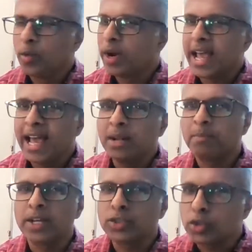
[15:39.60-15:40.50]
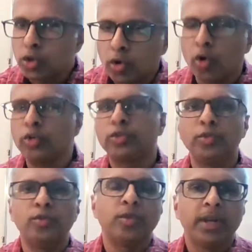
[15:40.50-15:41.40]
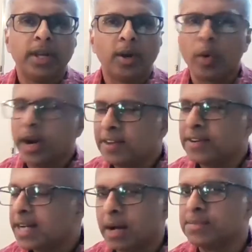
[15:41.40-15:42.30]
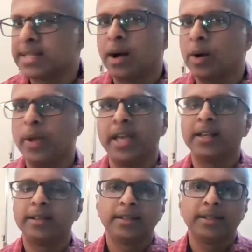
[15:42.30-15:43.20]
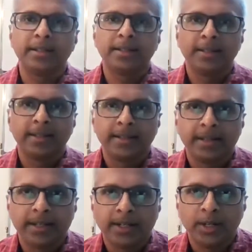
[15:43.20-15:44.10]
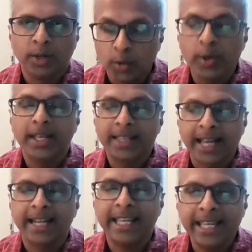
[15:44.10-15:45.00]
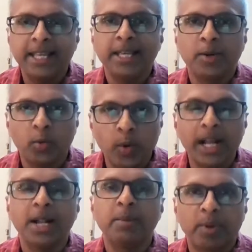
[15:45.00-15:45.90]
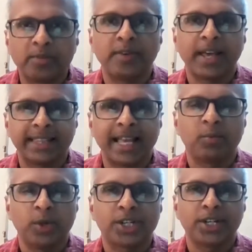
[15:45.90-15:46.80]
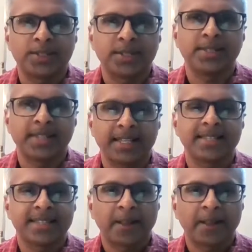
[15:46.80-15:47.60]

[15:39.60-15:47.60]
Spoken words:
would help us go through whatever comes our way, knowing that he will perfect that which concerns us.